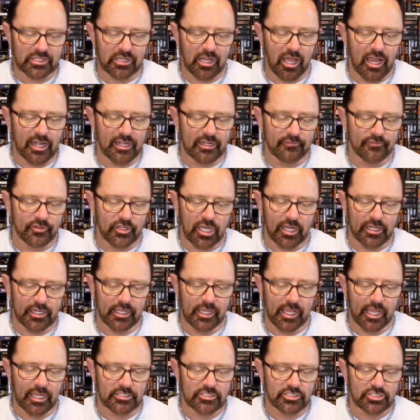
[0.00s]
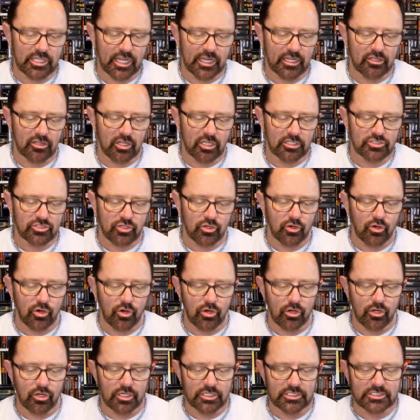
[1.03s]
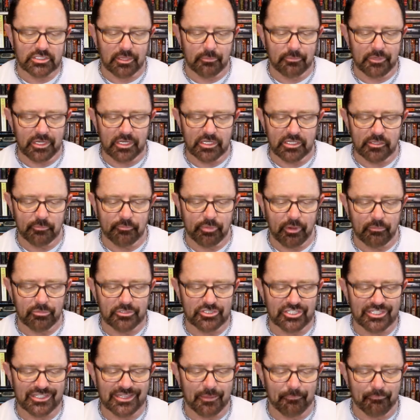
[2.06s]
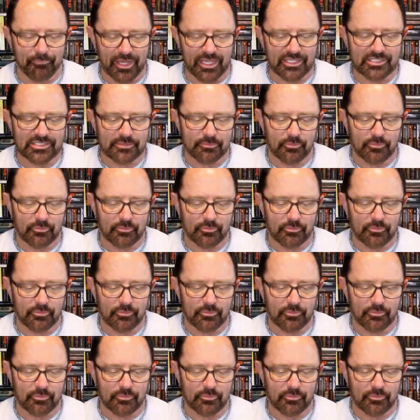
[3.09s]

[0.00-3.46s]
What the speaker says: line of cutting-edge psychological horror is committed to publishing the best,